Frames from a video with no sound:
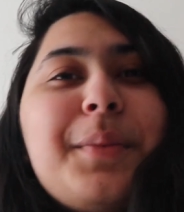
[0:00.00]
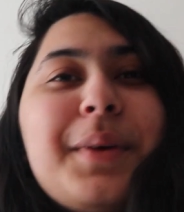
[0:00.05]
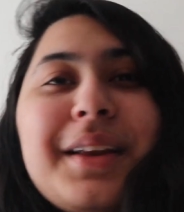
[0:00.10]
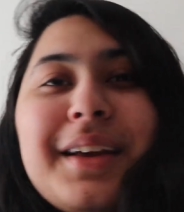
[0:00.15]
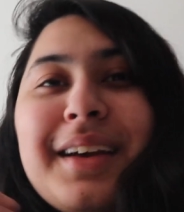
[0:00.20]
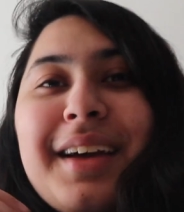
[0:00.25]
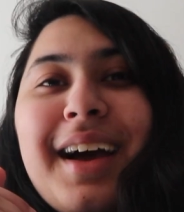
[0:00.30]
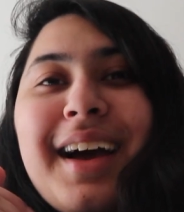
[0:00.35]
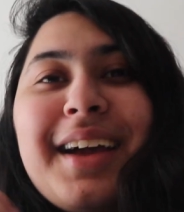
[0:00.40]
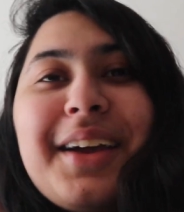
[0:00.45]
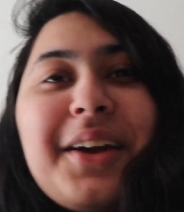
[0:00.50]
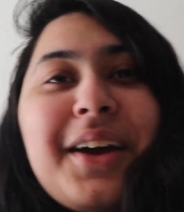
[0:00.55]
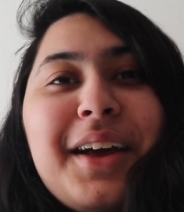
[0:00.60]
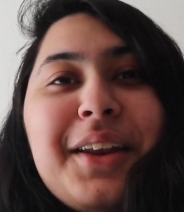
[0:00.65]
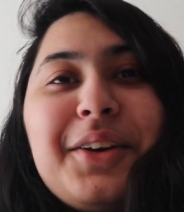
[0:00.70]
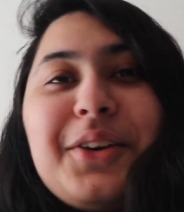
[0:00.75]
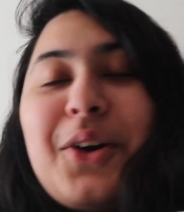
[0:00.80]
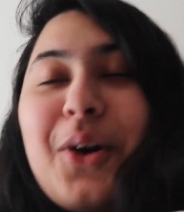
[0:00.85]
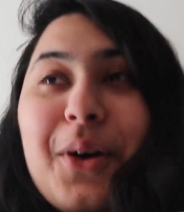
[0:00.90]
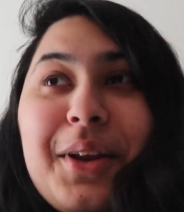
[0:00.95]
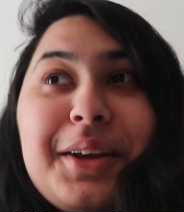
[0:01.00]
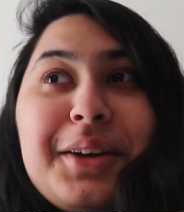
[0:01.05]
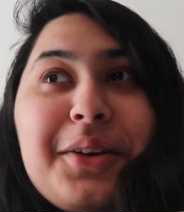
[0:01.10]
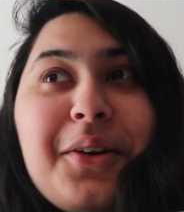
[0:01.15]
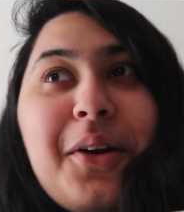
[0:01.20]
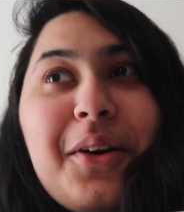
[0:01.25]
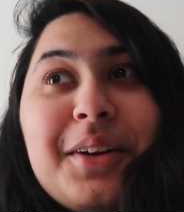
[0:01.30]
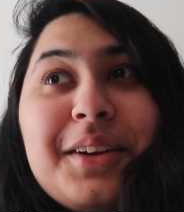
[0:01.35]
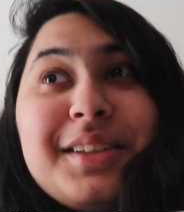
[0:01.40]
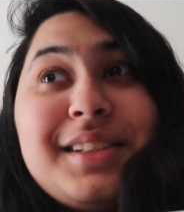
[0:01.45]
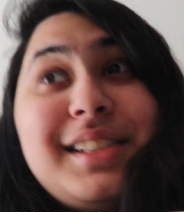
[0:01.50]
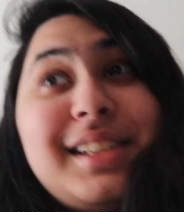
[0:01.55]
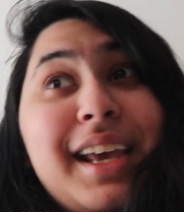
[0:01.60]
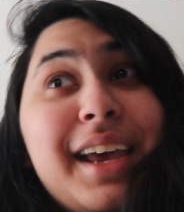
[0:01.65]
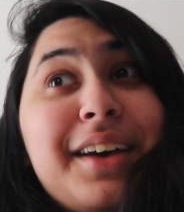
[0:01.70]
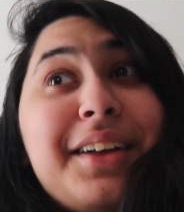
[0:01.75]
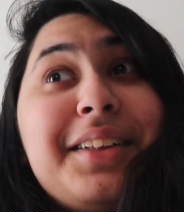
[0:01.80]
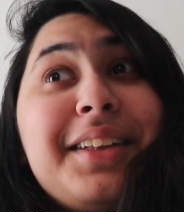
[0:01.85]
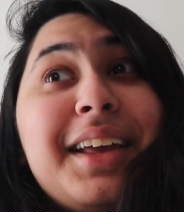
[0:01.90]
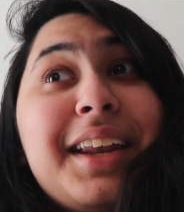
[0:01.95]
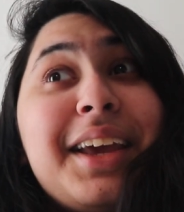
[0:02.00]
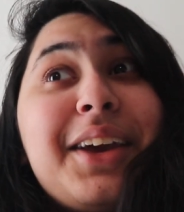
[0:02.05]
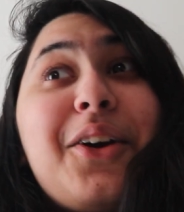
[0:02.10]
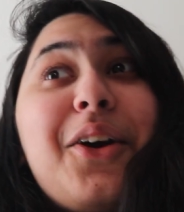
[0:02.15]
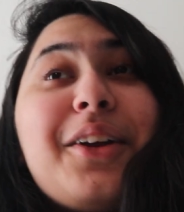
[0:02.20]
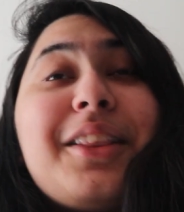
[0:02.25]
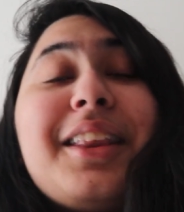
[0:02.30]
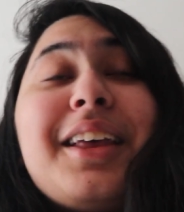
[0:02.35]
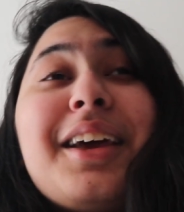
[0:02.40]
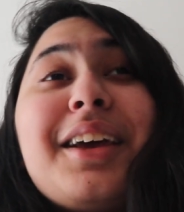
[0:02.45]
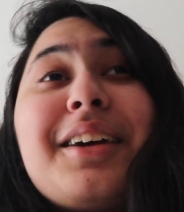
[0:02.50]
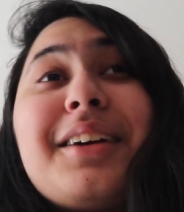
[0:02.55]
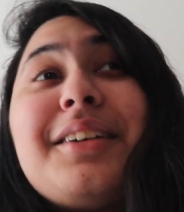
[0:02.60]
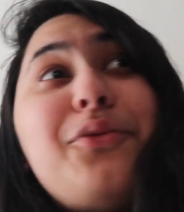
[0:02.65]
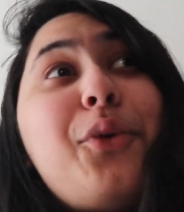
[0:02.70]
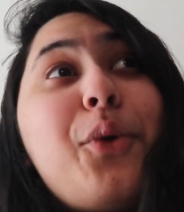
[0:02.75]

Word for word: But I kind of got it on a sale and I got like